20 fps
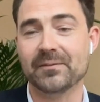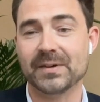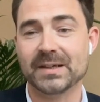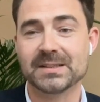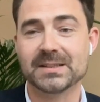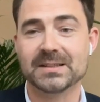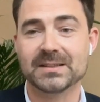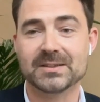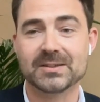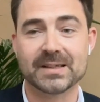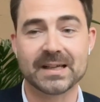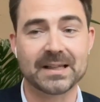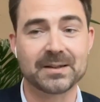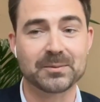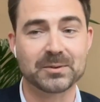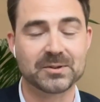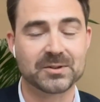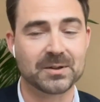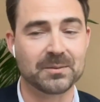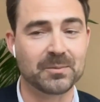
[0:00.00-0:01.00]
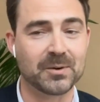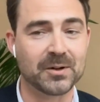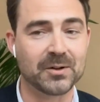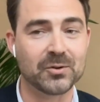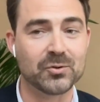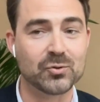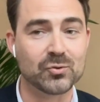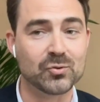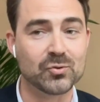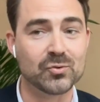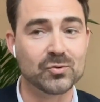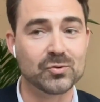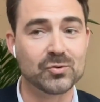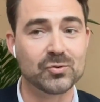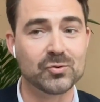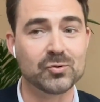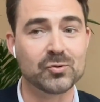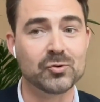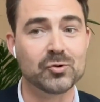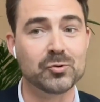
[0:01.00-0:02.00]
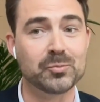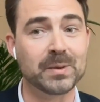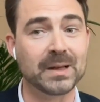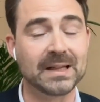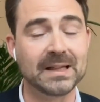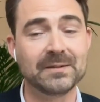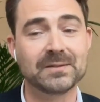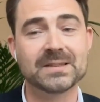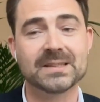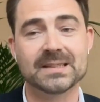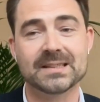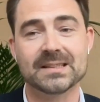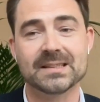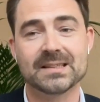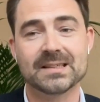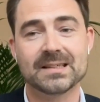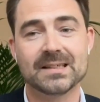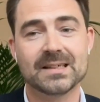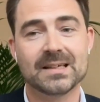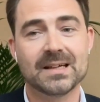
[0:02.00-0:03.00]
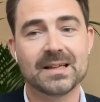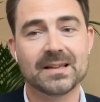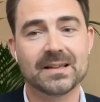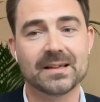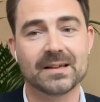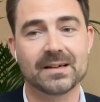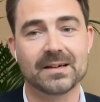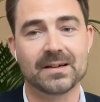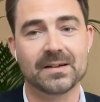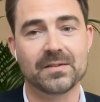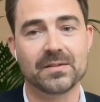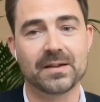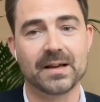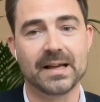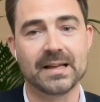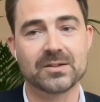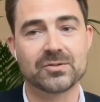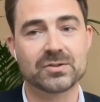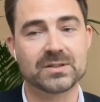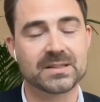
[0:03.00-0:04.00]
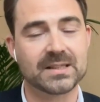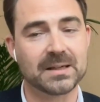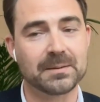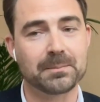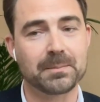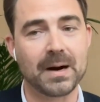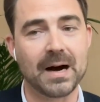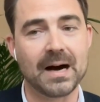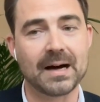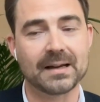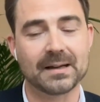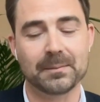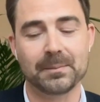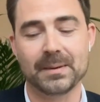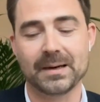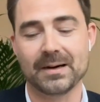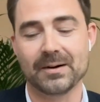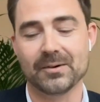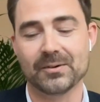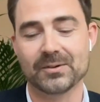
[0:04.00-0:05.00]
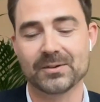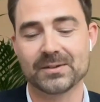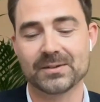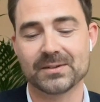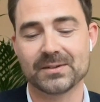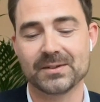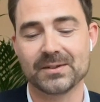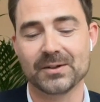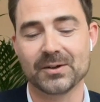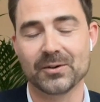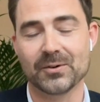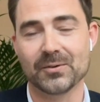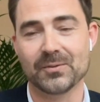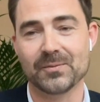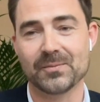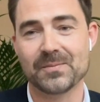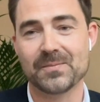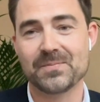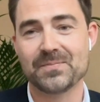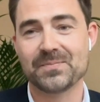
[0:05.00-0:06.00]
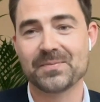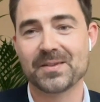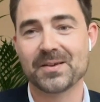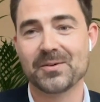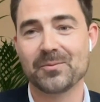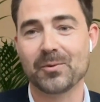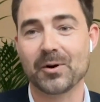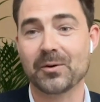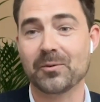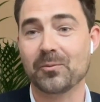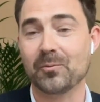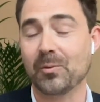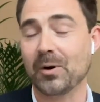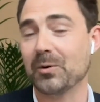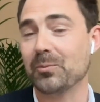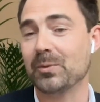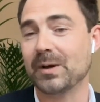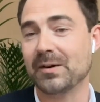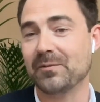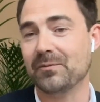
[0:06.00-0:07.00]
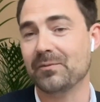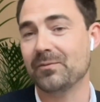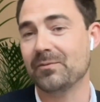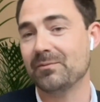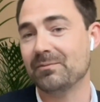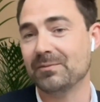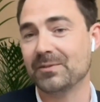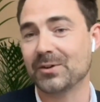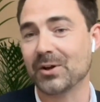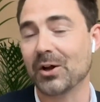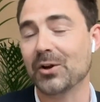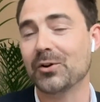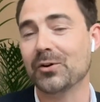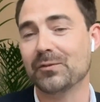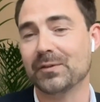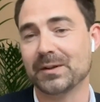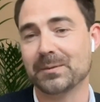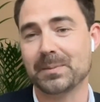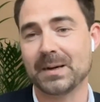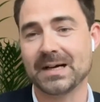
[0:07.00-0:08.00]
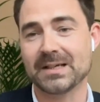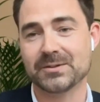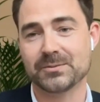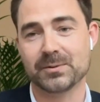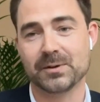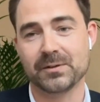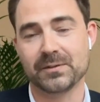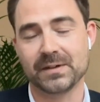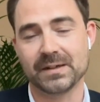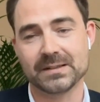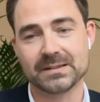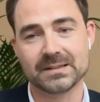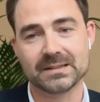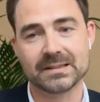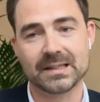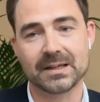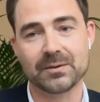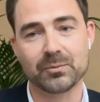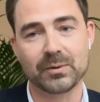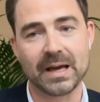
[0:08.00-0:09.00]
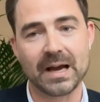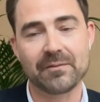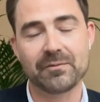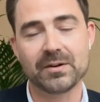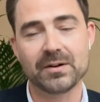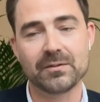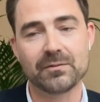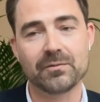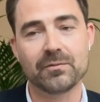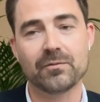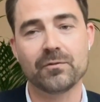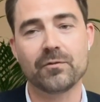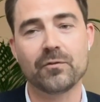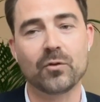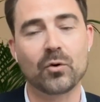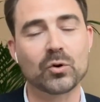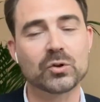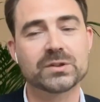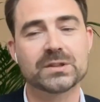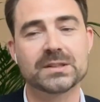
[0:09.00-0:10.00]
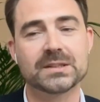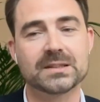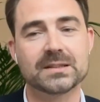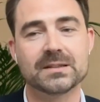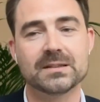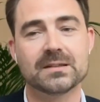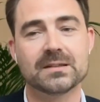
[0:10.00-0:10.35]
a vision together with someone who believes it. The interesting part about, you know, what we have done over the past 12 years is that we haven't forced it,